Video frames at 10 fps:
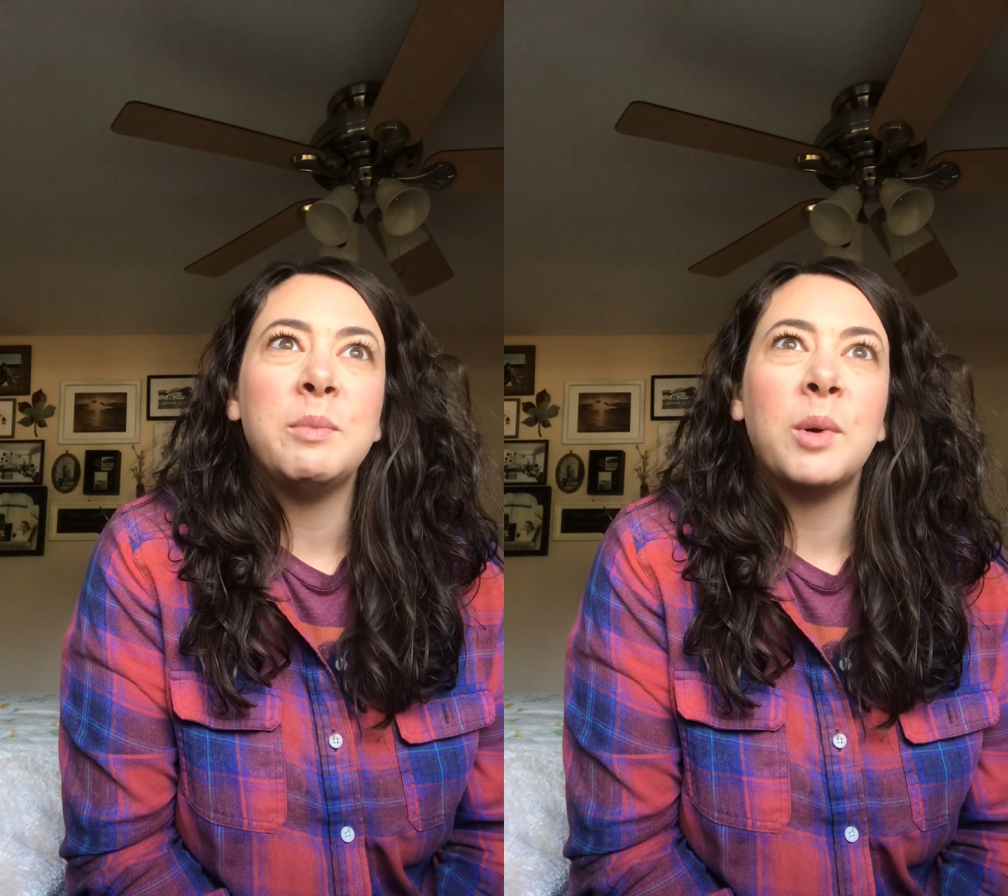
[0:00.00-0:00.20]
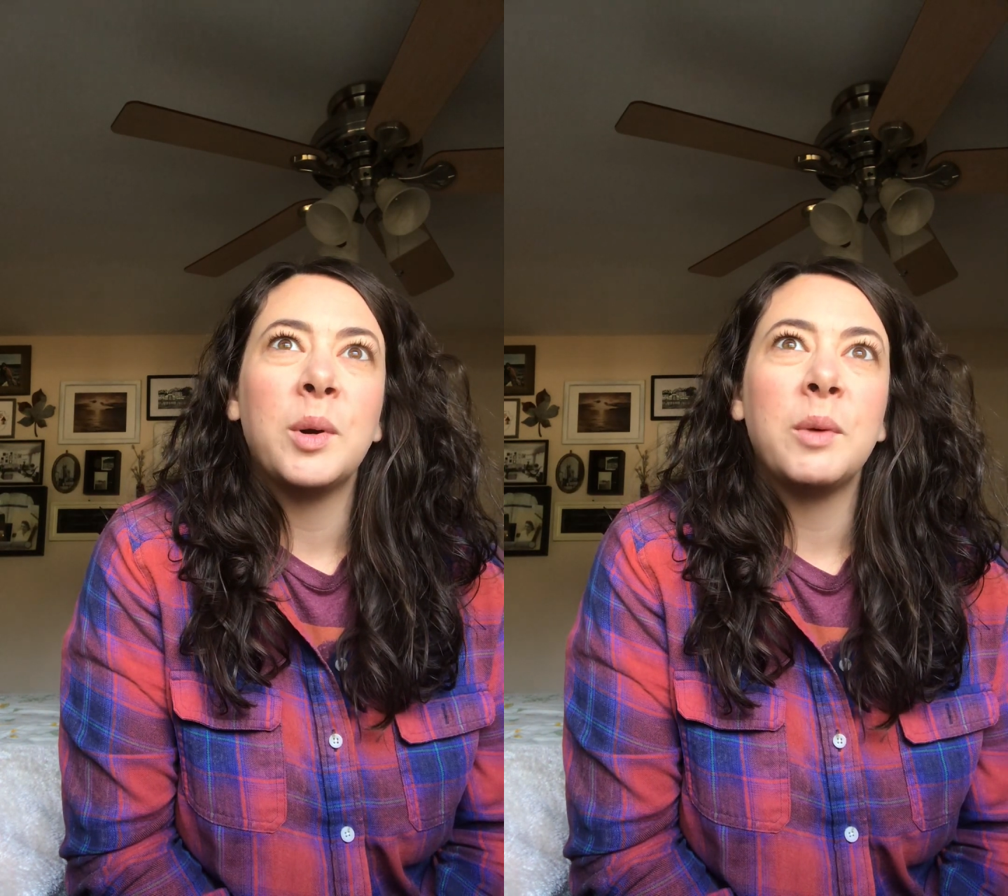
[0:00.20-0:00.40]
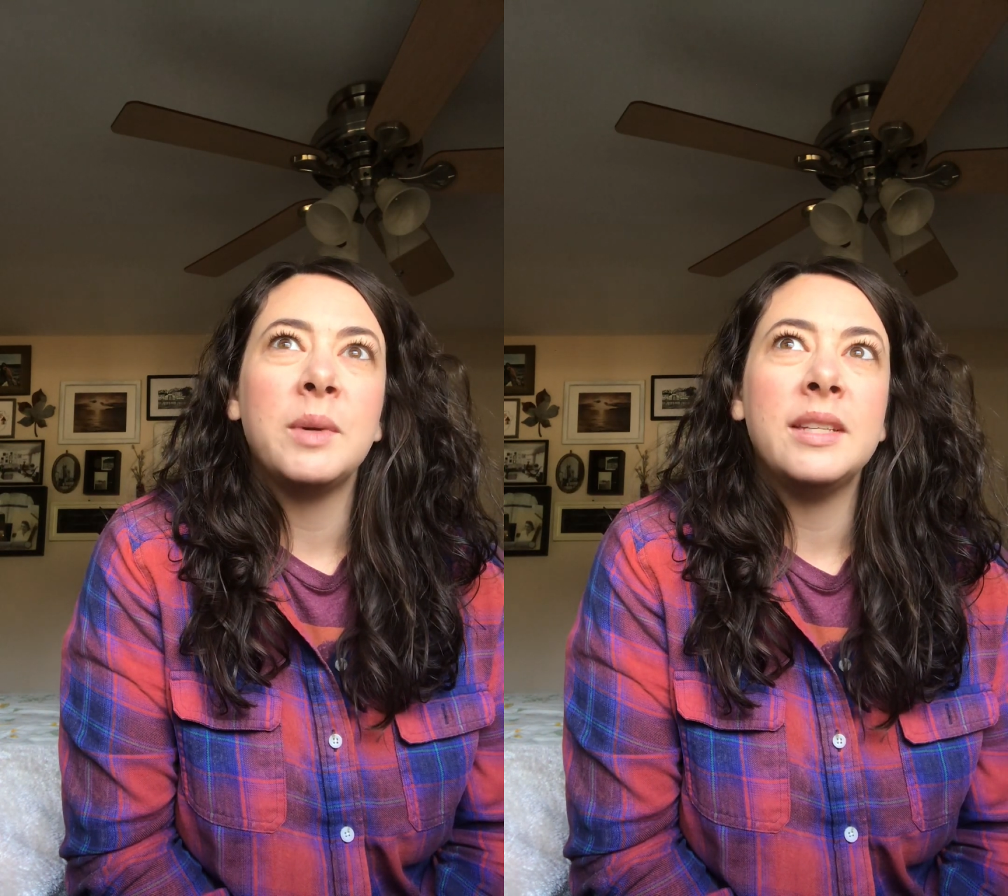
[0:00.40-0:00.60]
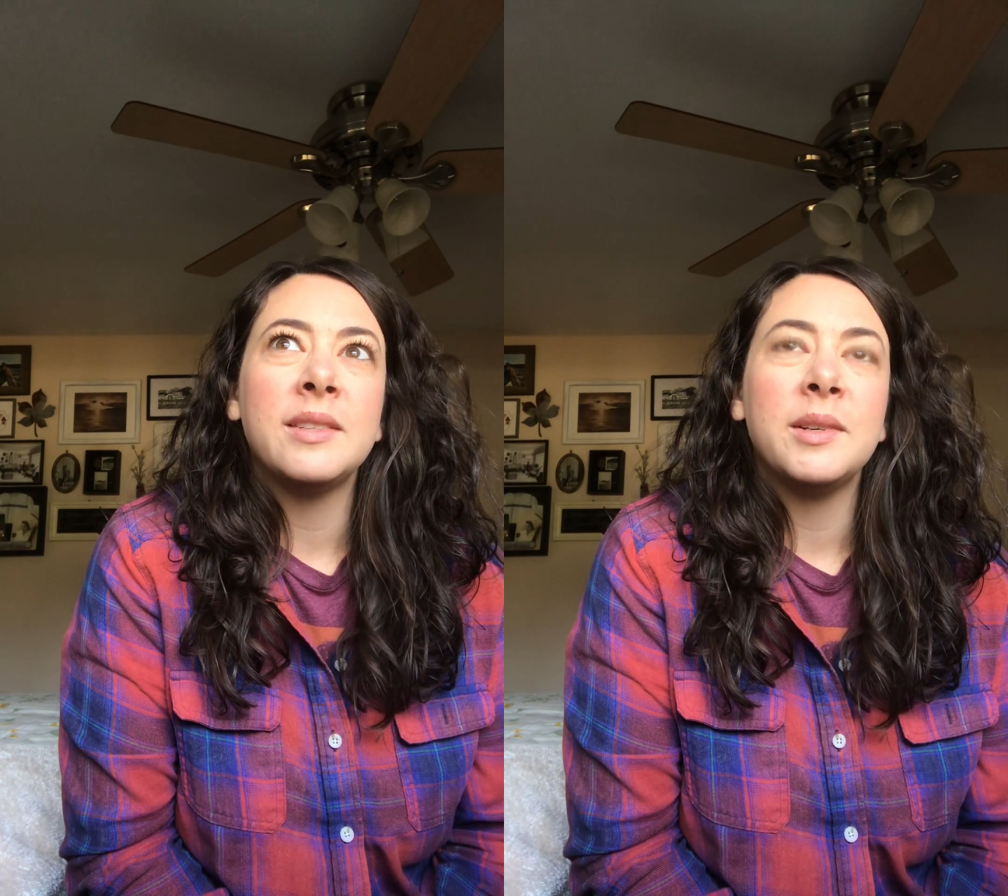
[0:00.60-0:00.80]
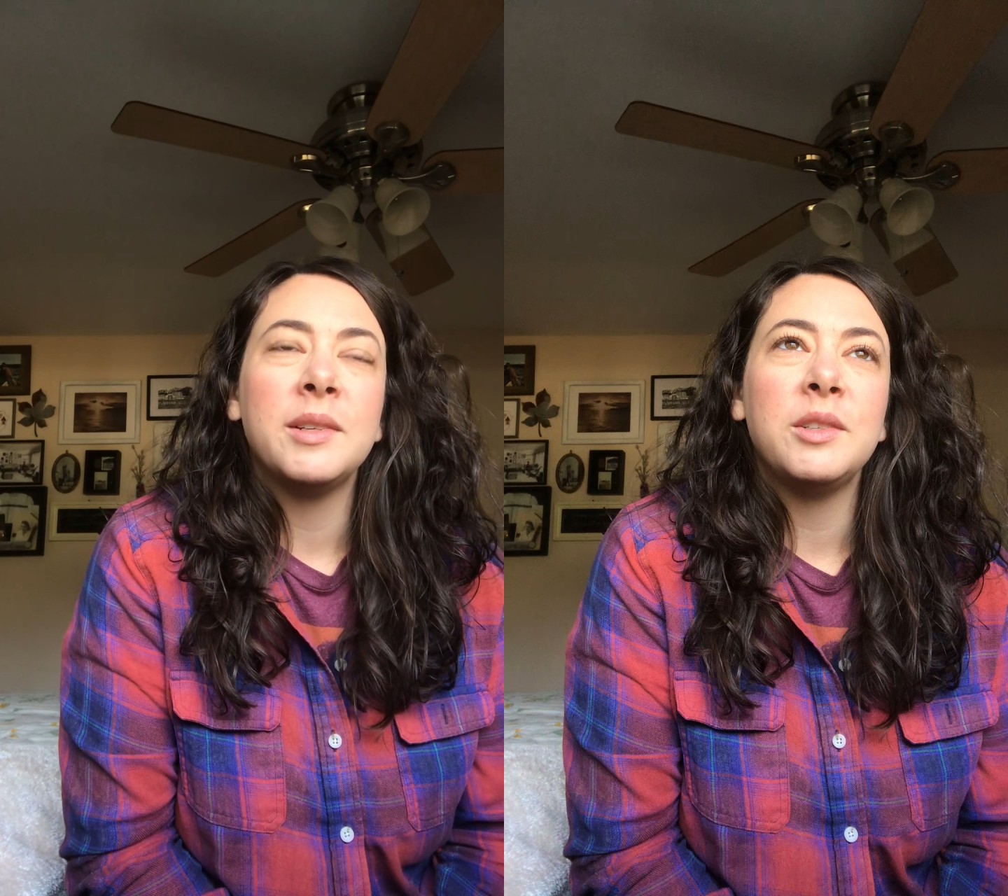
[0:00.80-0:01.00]
more
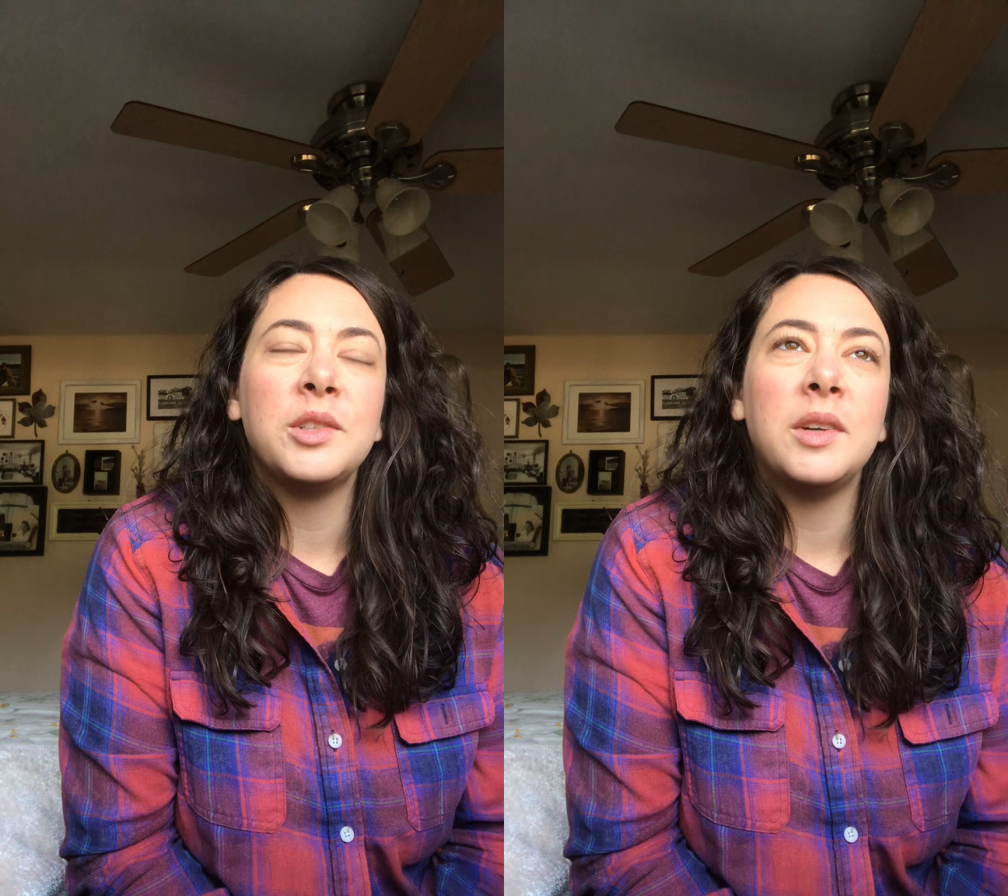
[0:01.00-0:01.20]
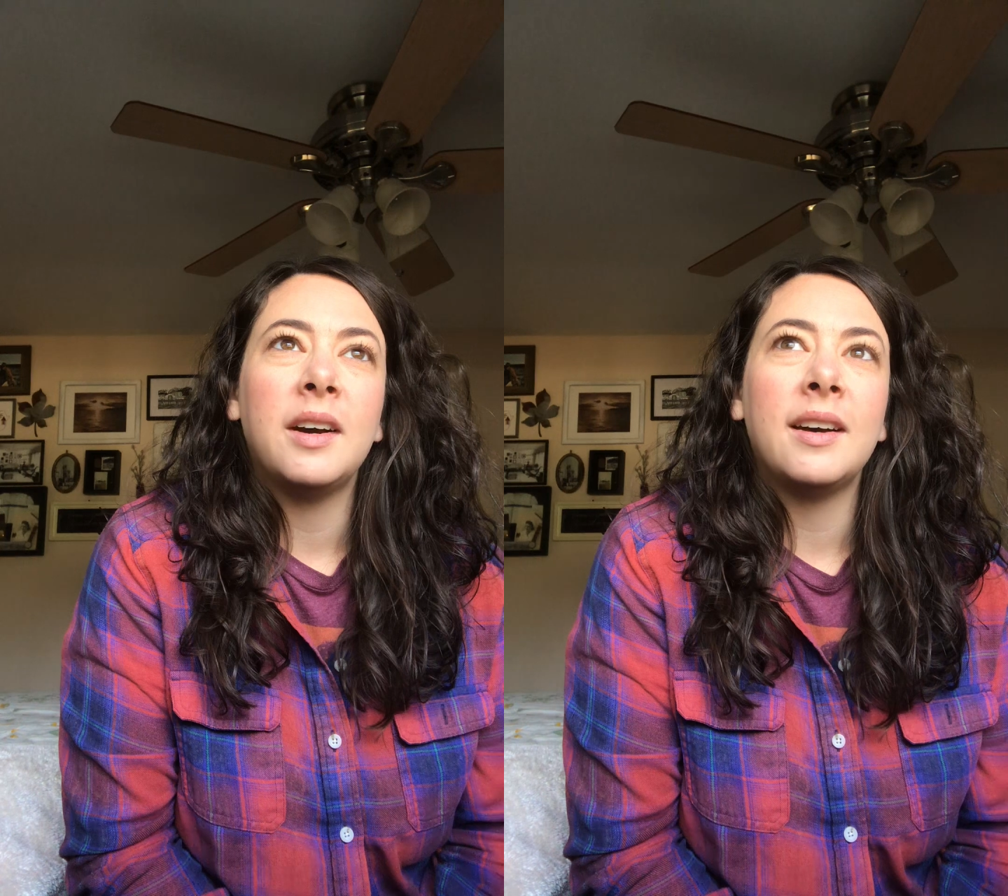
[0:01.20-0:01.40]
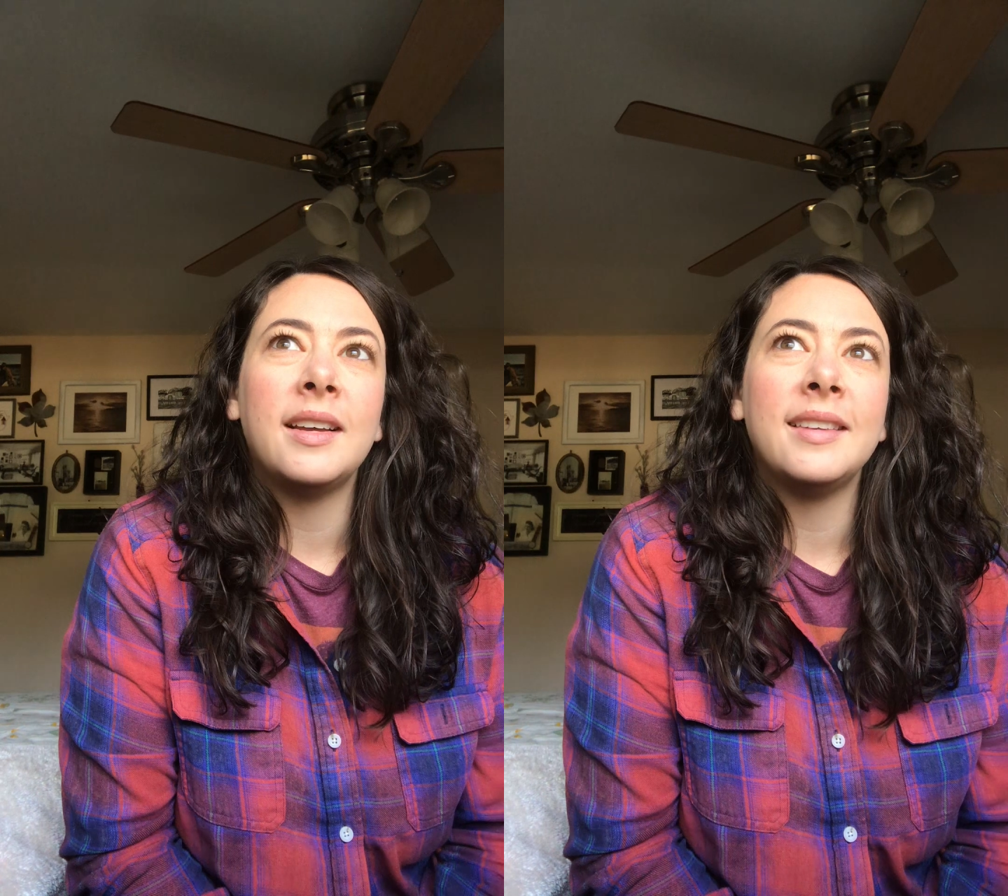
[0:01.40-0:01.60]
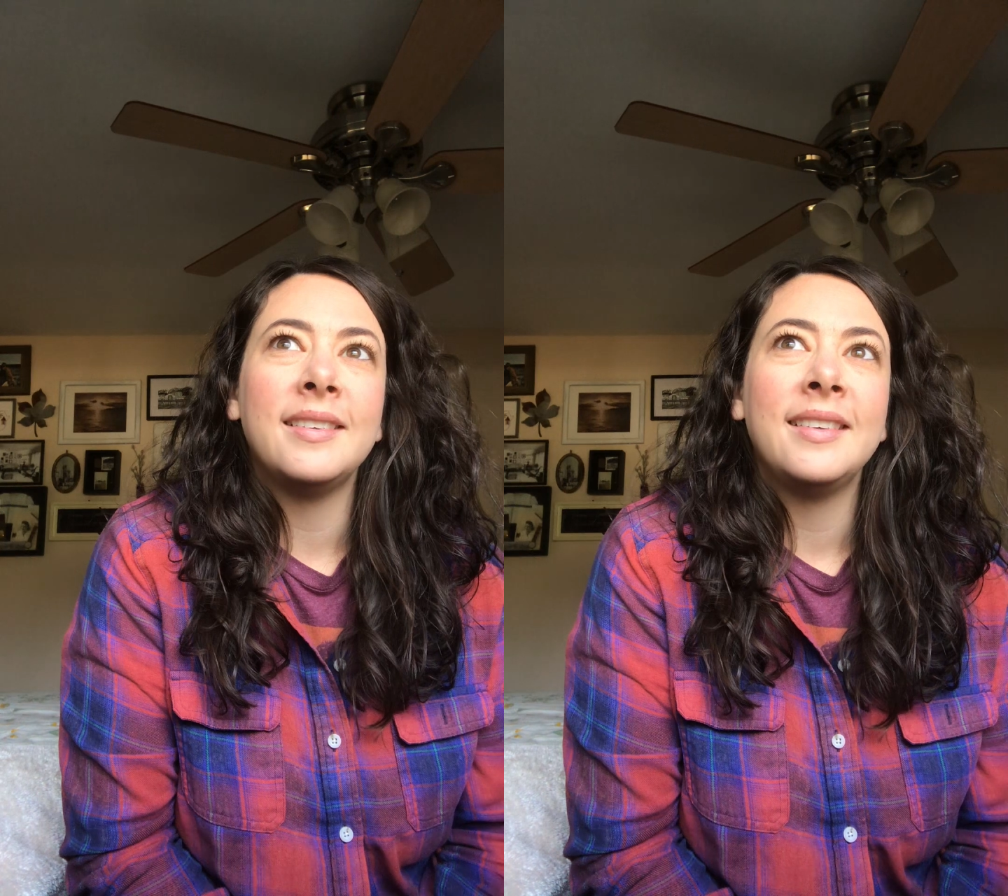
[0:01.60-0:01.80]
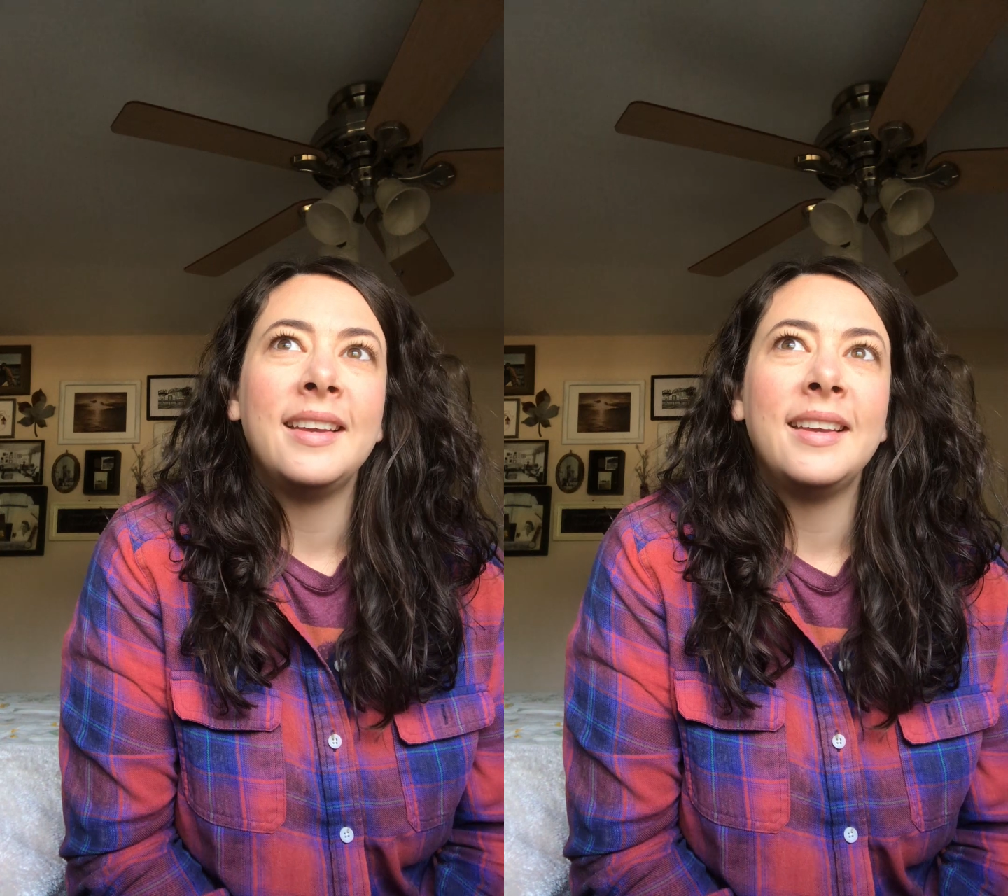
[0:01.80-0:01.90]
research on